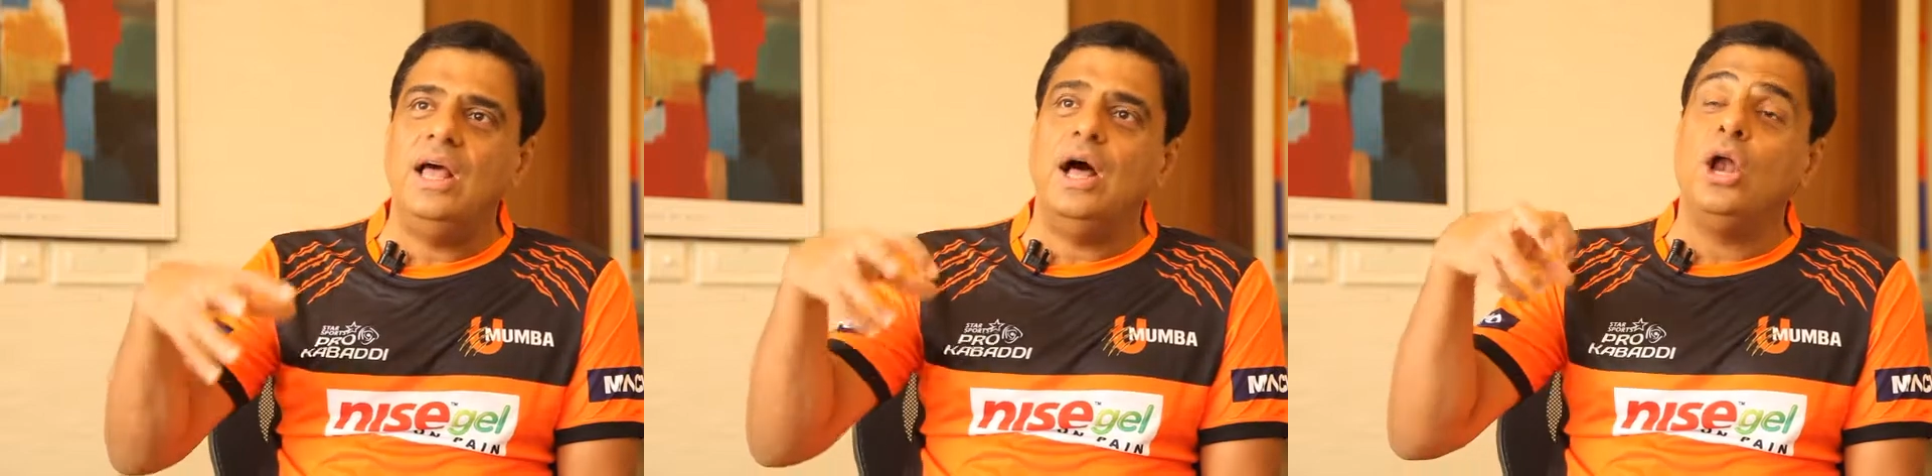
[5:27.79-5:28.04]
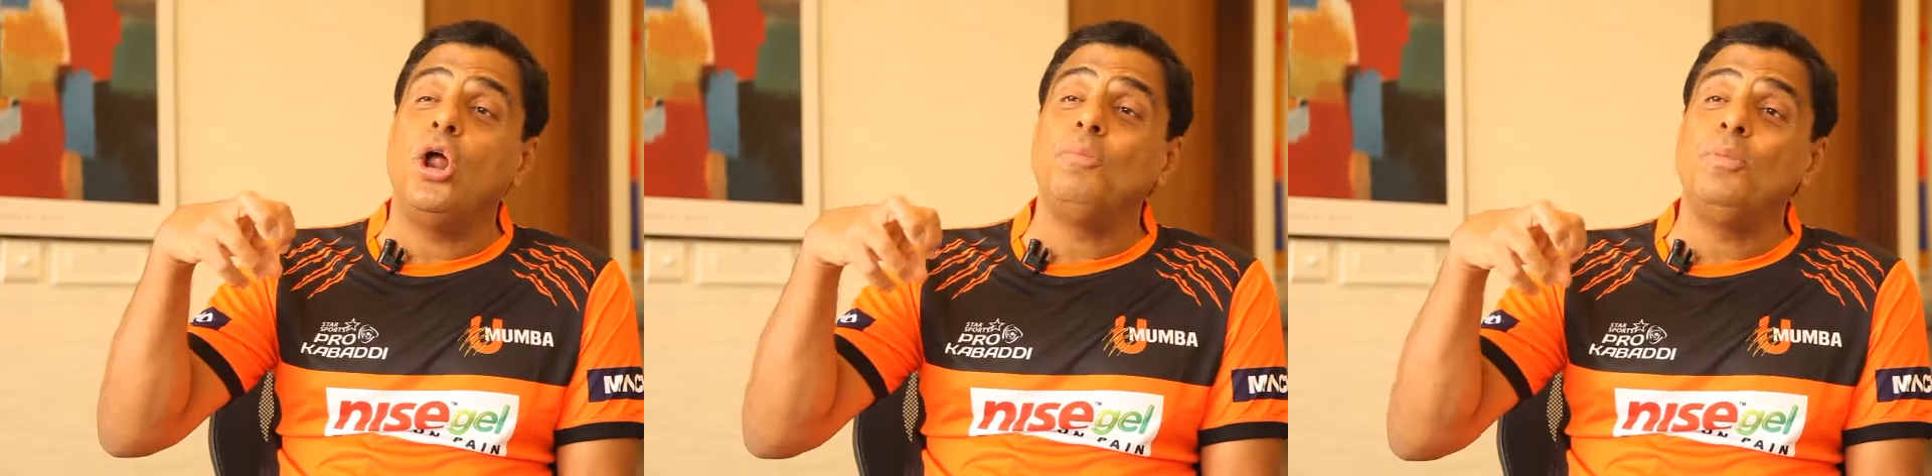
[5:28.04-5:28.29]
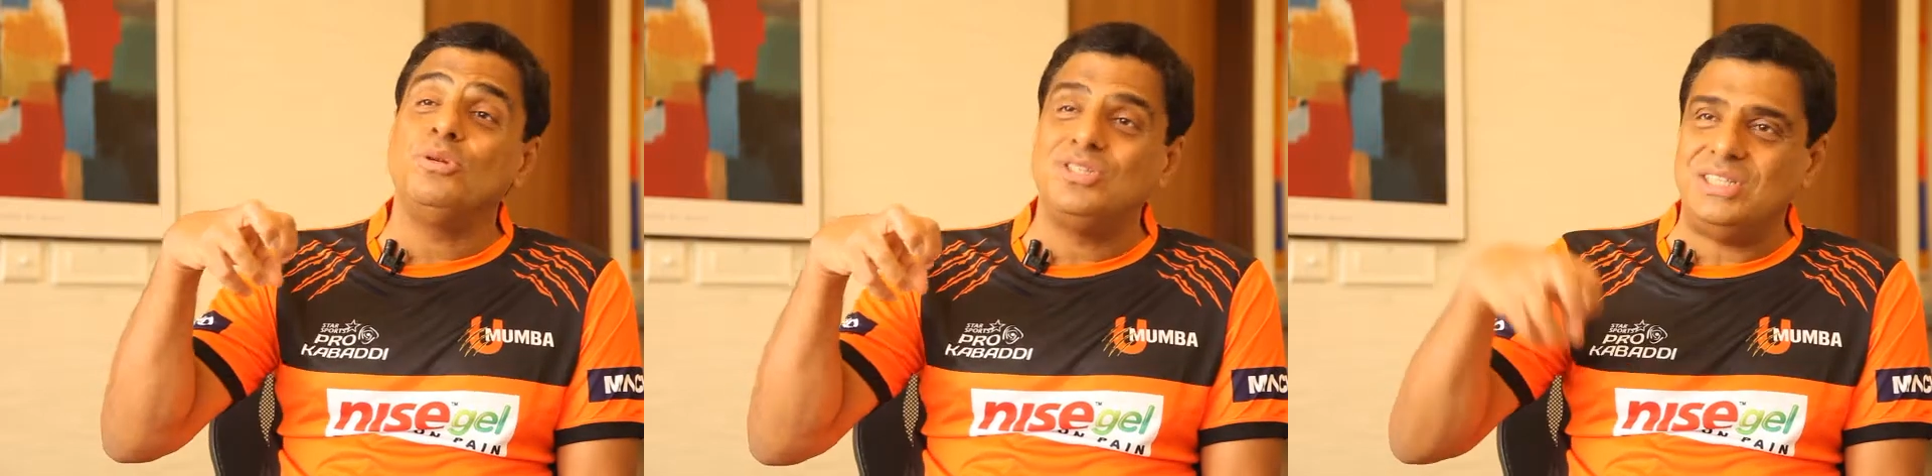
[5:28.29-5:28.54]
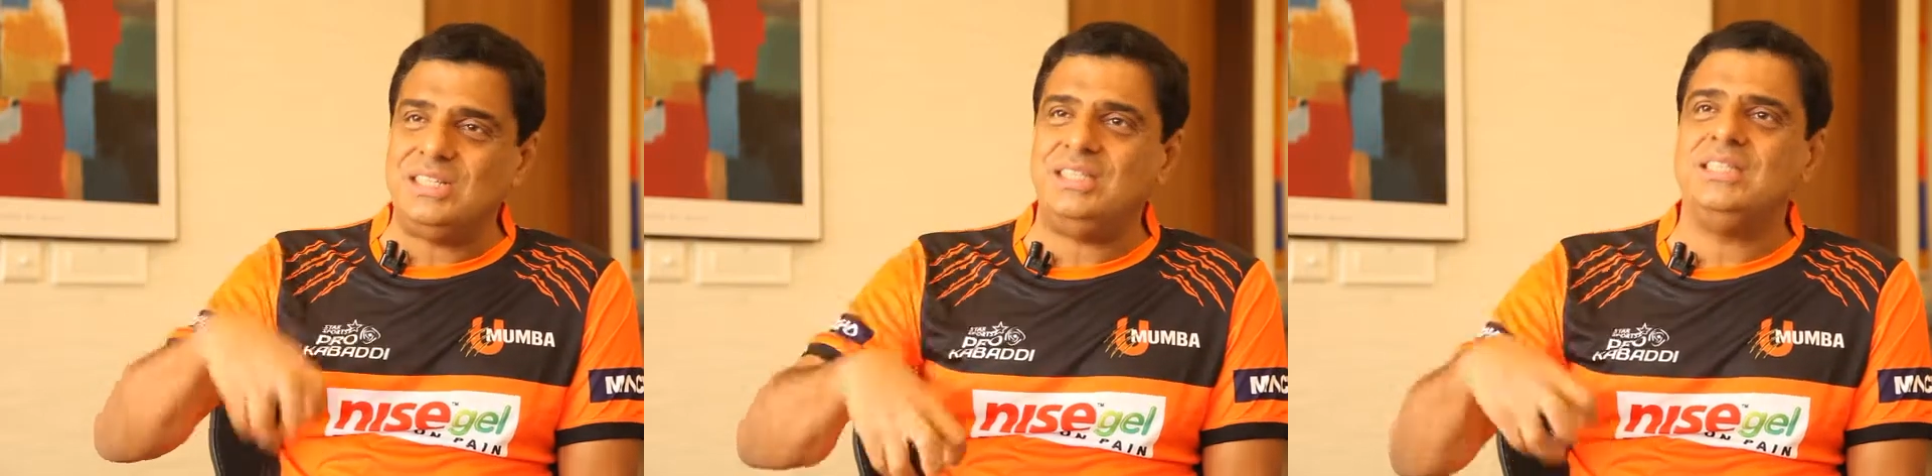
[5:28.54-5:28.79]
a lot more
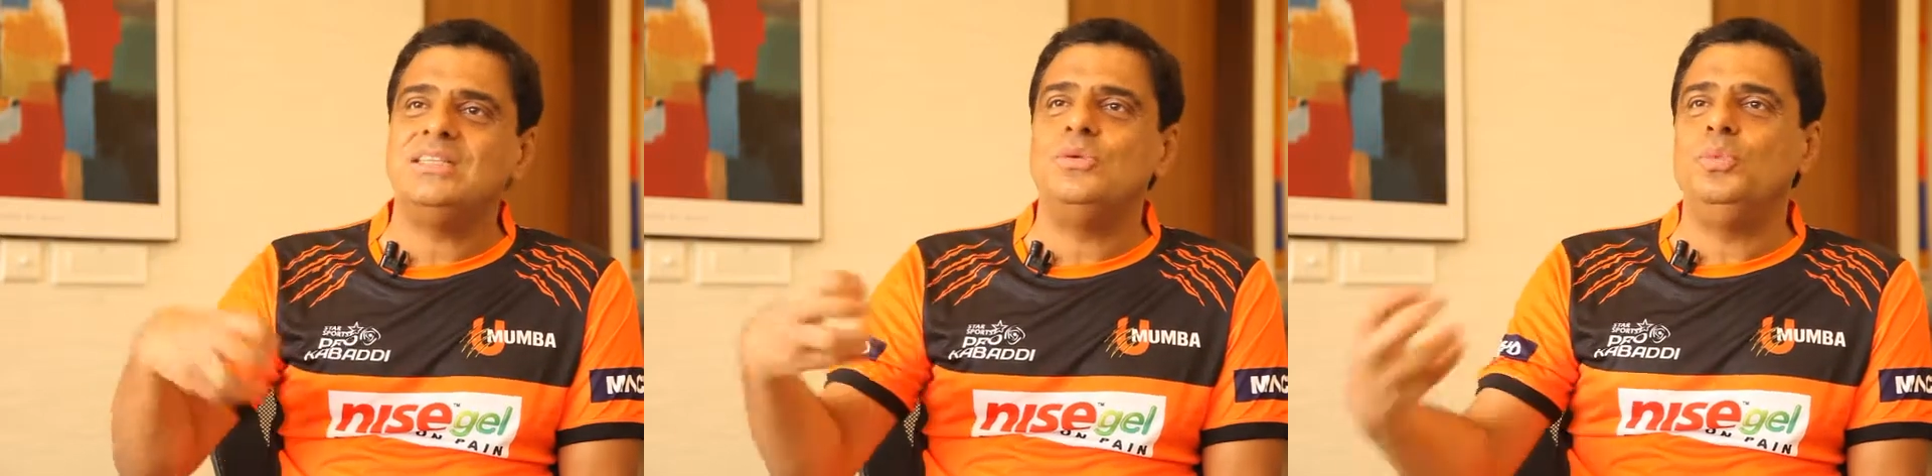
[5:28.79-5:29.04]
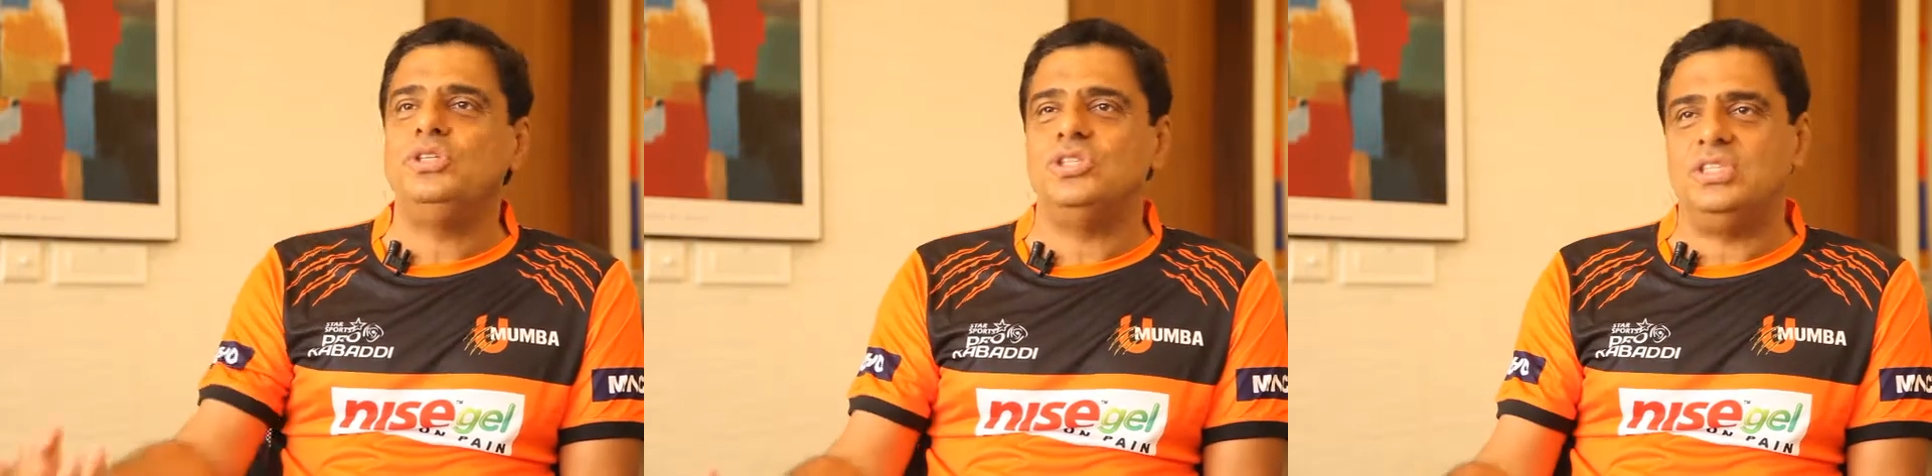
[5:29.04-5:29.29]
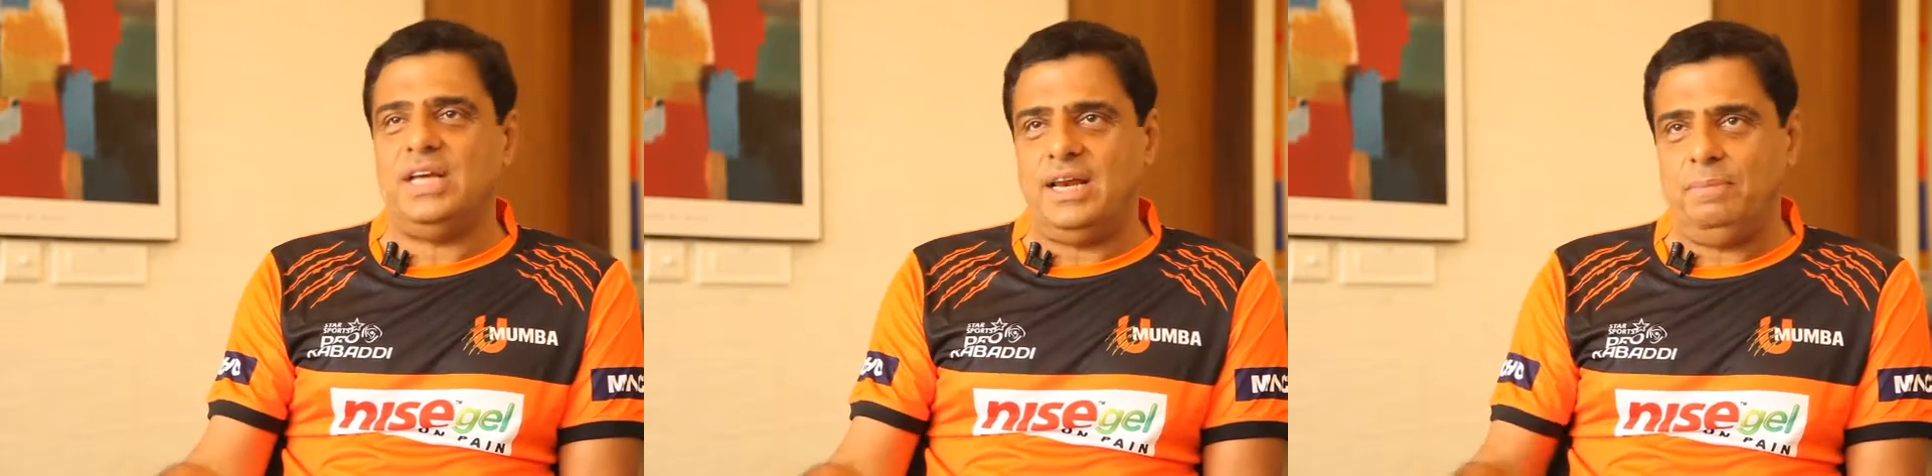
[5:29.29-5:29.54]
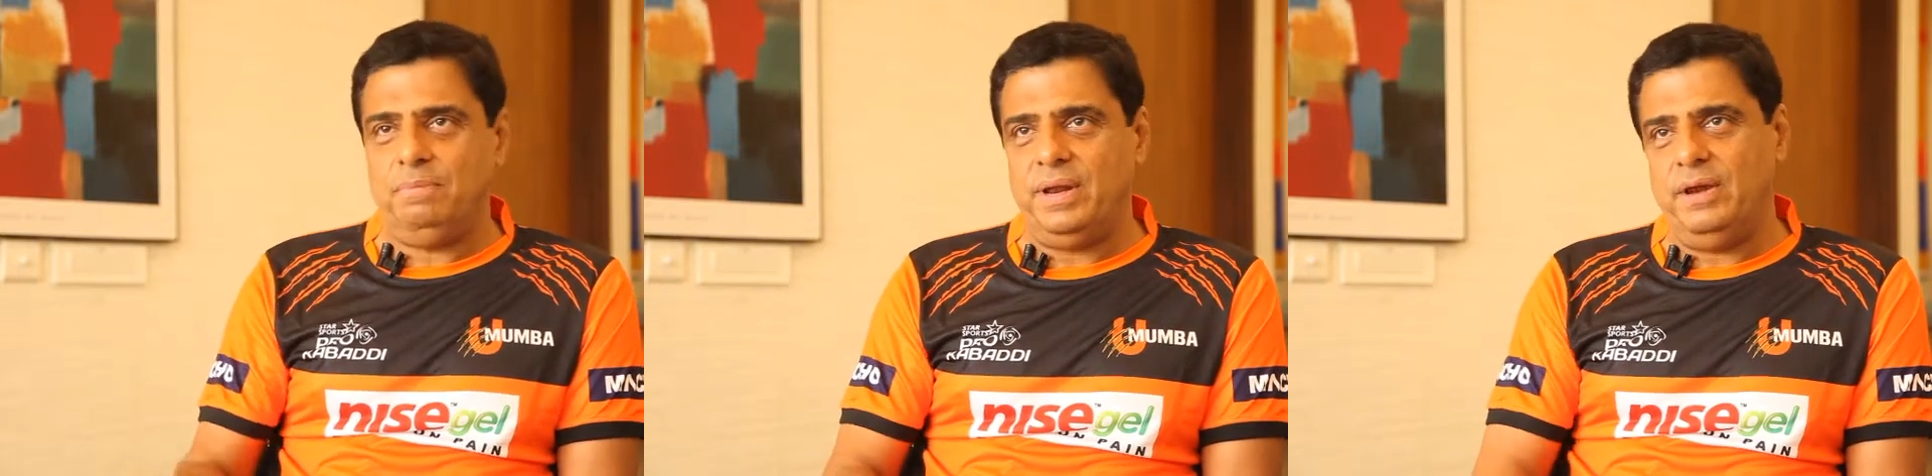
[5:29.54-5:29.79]
cities in which it's
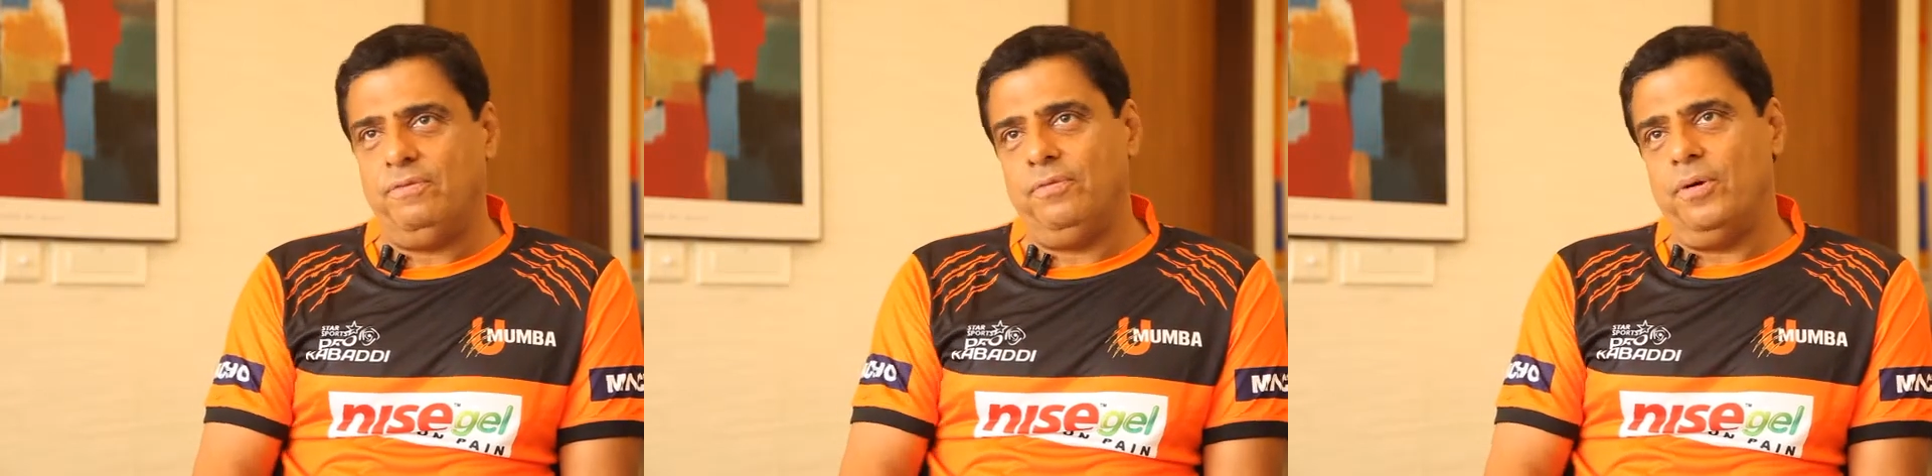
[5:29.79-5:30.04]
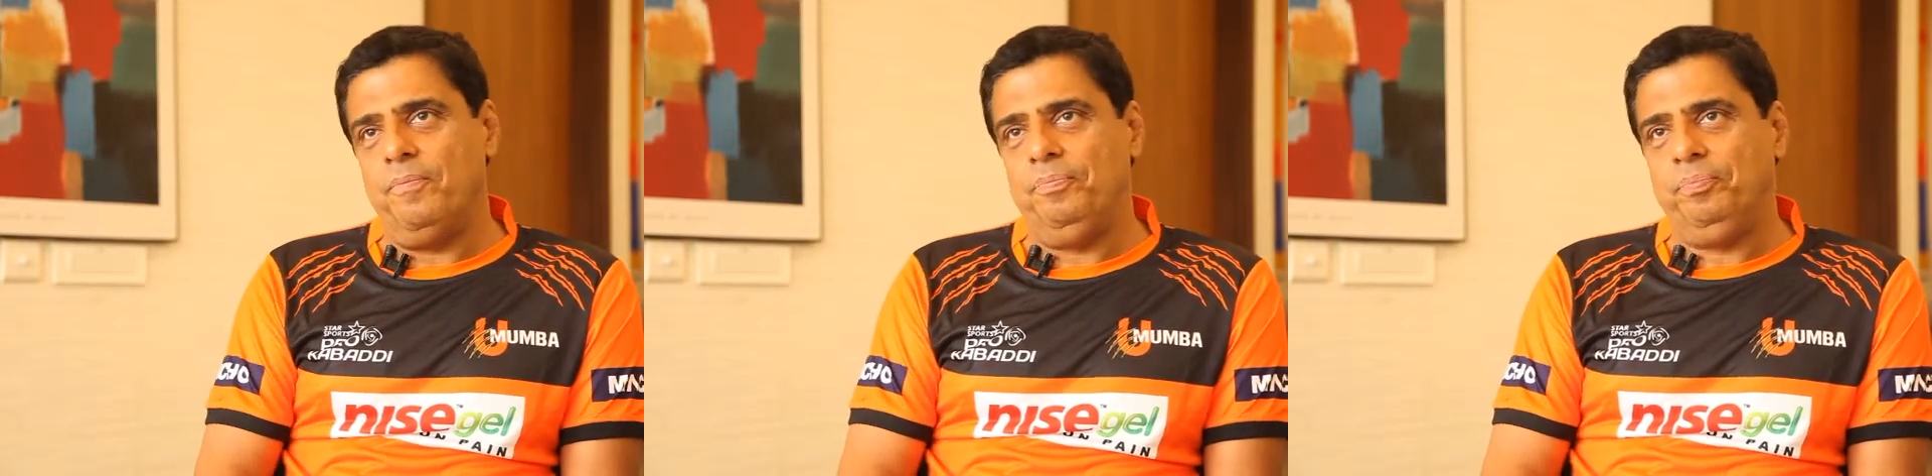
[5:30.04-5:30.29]
getting played for.